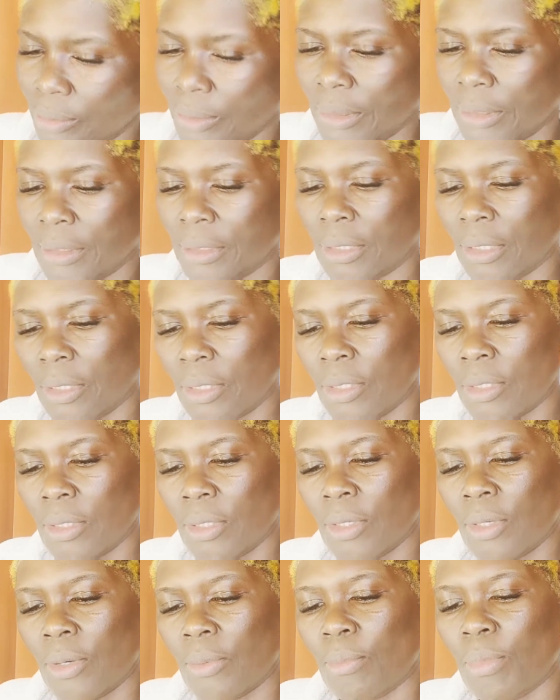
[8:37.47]
way.
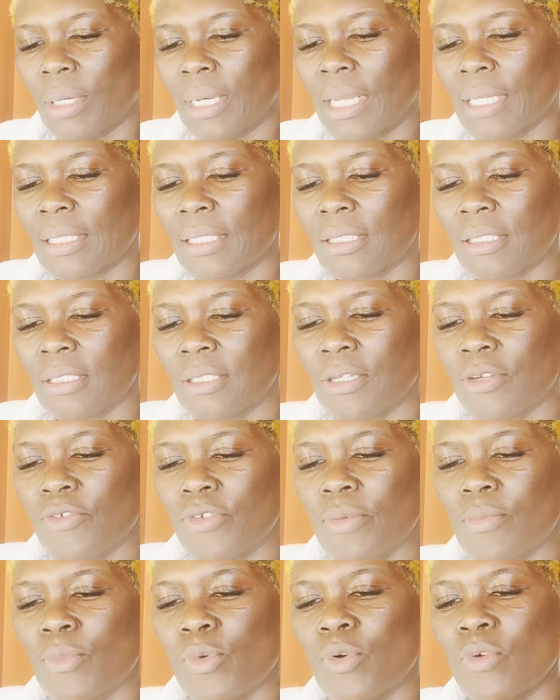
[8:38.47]
But that is to
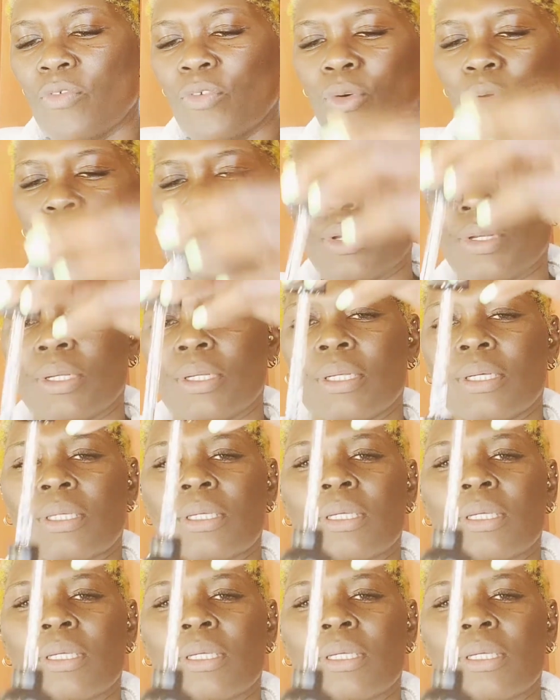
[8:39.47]
remove all